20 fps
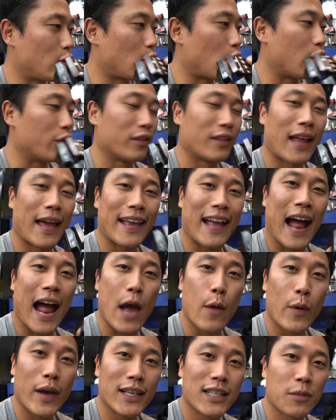like
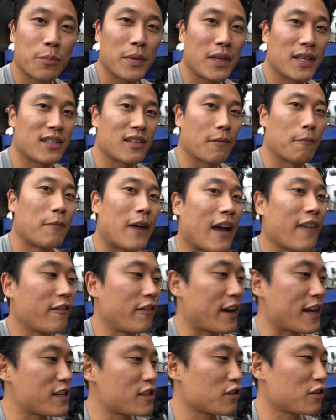highway speeds and
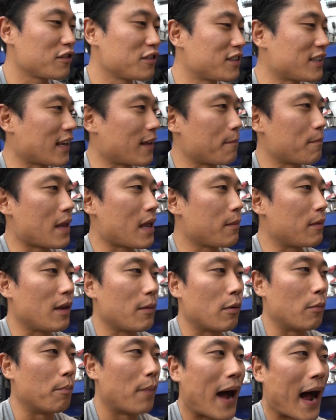vibrations and maybe
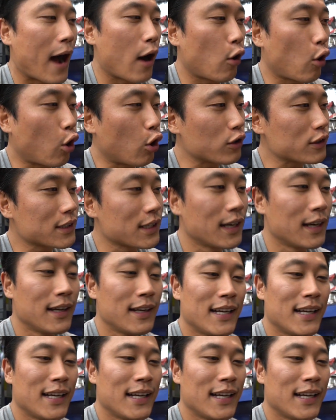even potholes.